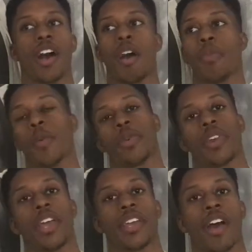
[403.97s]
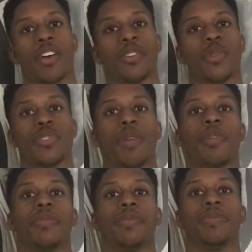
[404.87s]
Maybe we could hang out and do
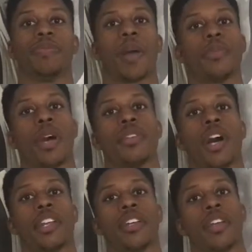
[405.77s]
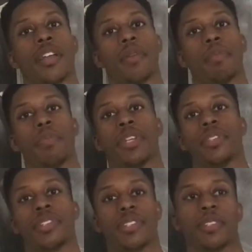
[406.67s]
something. I'm Don Gotti. Peace.